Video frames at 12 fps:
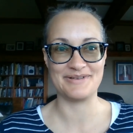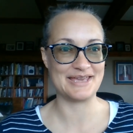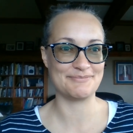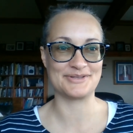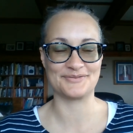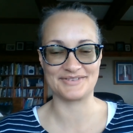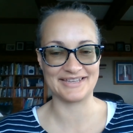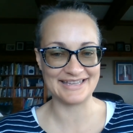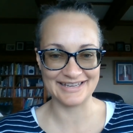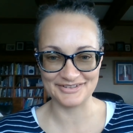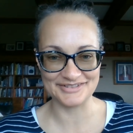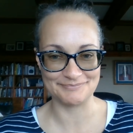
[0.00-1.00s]
heaps of
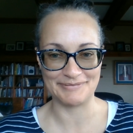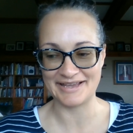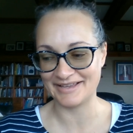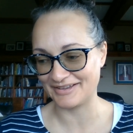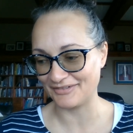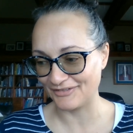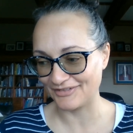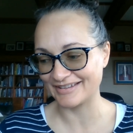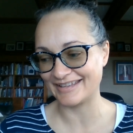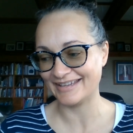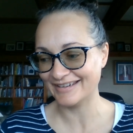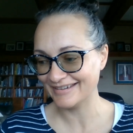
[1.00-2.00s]
kilos back on
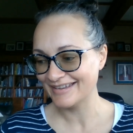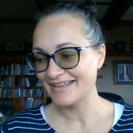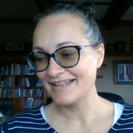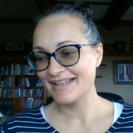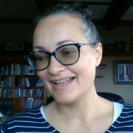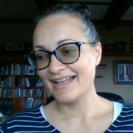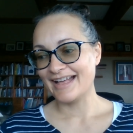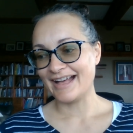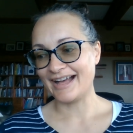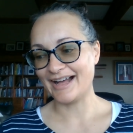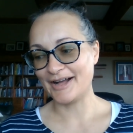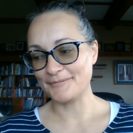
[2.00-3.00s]
again.
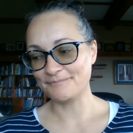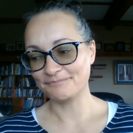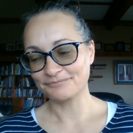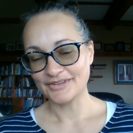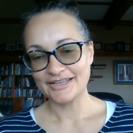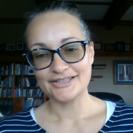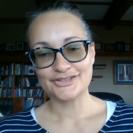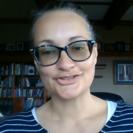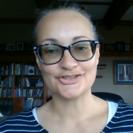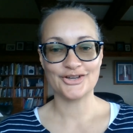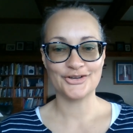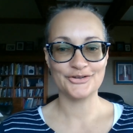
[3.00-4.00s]
Um,
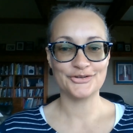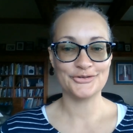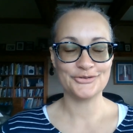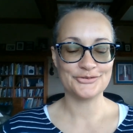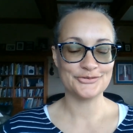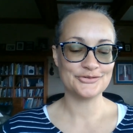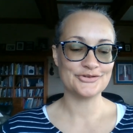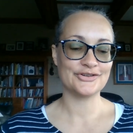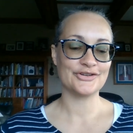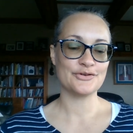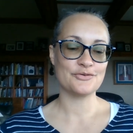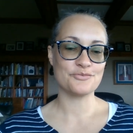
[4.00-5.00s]
so
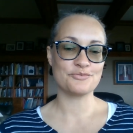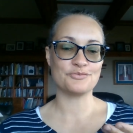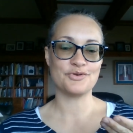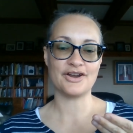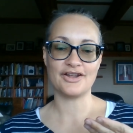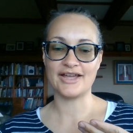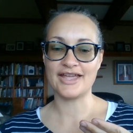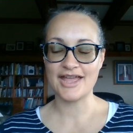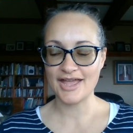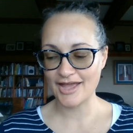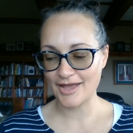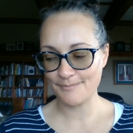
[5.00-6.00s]
what I
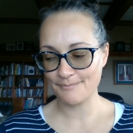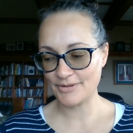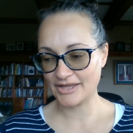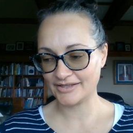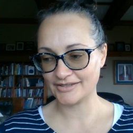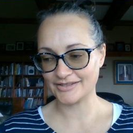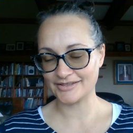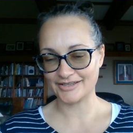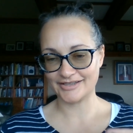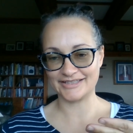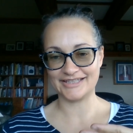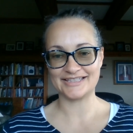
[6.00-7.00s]
am,
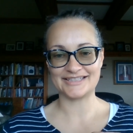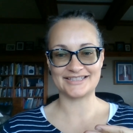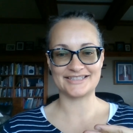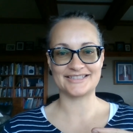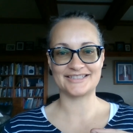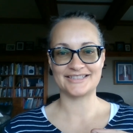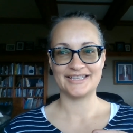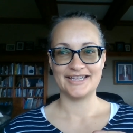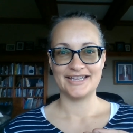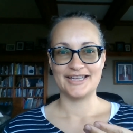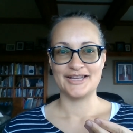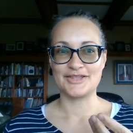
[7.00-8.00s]
I guess,
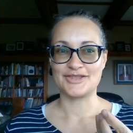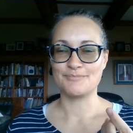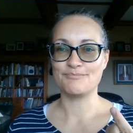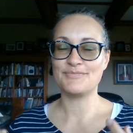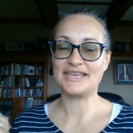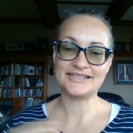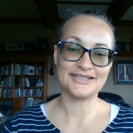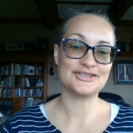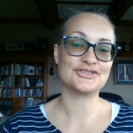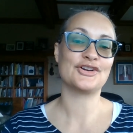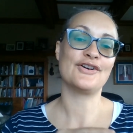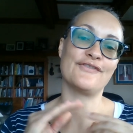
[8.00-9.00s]
the message
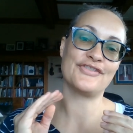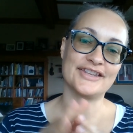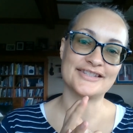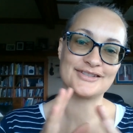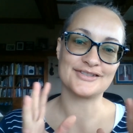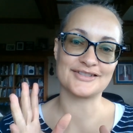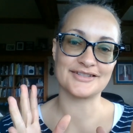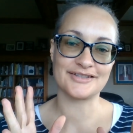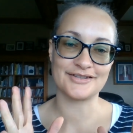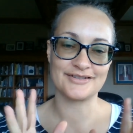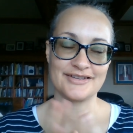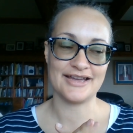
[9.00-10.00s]
of this
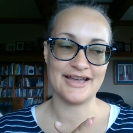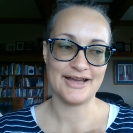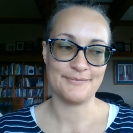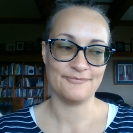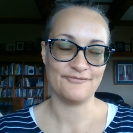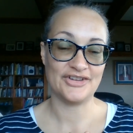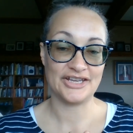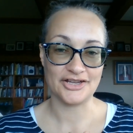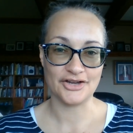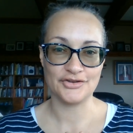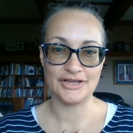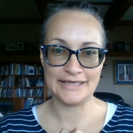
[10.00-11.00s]
um,
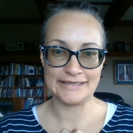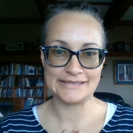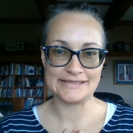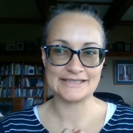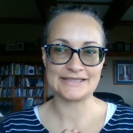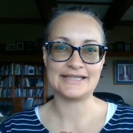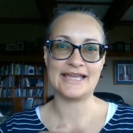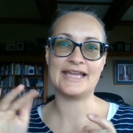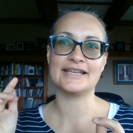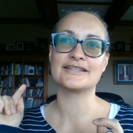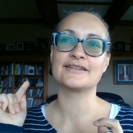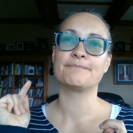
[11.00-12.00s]
video is that